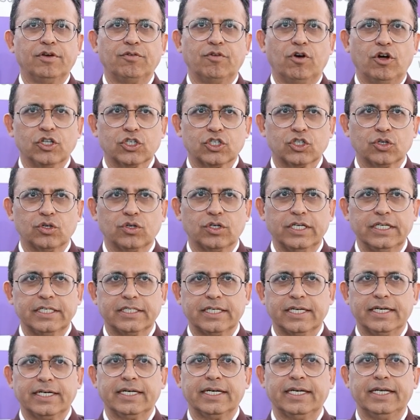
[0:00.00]
We've also
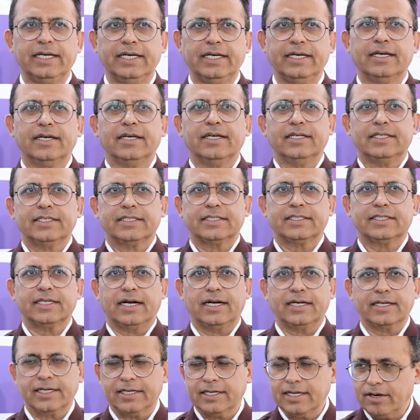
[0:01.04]
recently
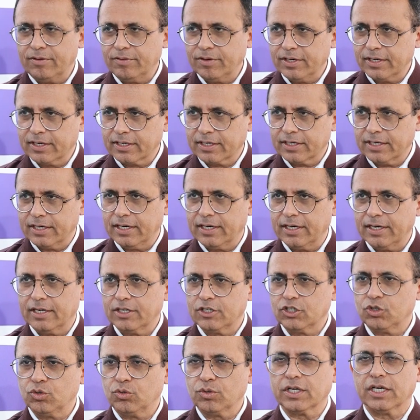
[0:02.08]
started
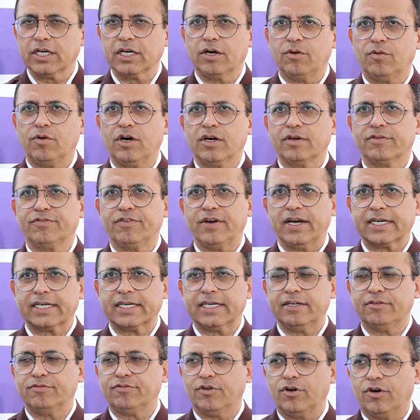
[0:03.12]
our 2 gigawatt
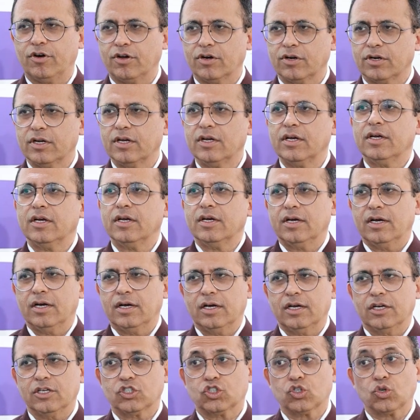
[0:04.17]
factory for
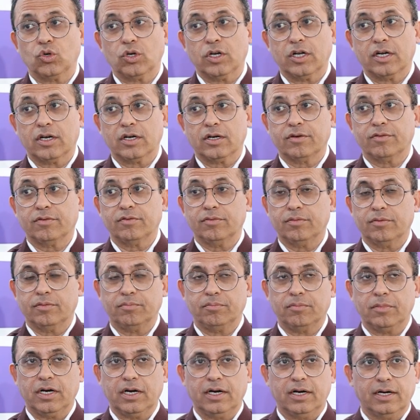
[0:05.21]
solar
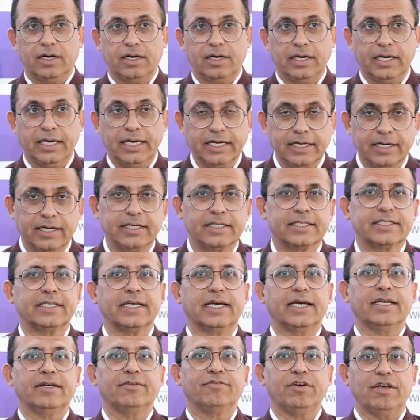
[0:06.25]

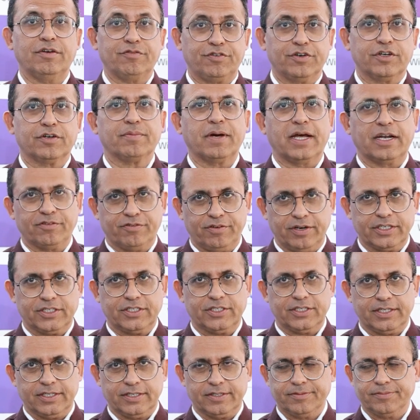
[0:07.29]
ingots and wafer
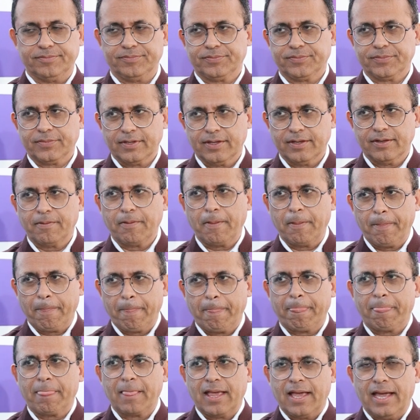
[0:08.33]
manufacturing.
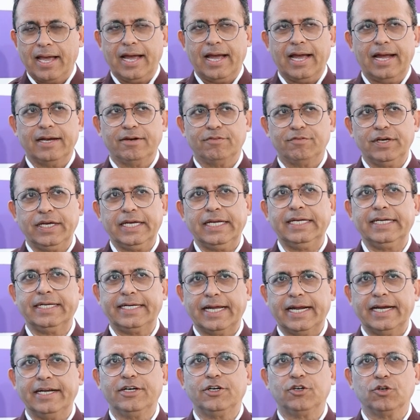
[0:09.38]
And we
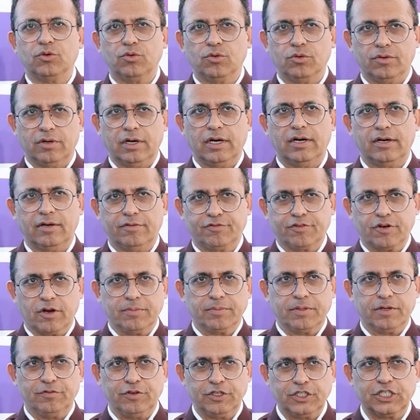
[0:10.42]
intend to,
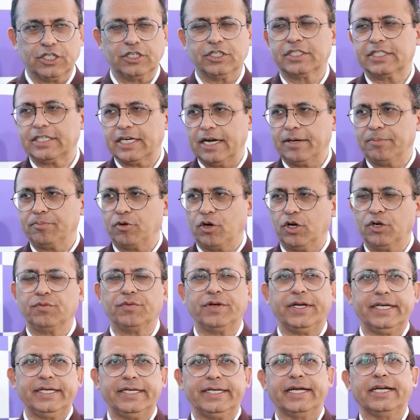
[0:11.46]
from the vision
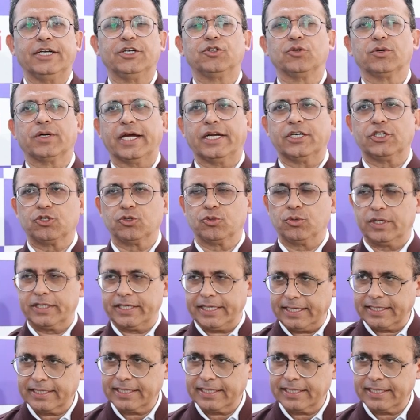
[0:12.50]
standpoint, we intend to get to a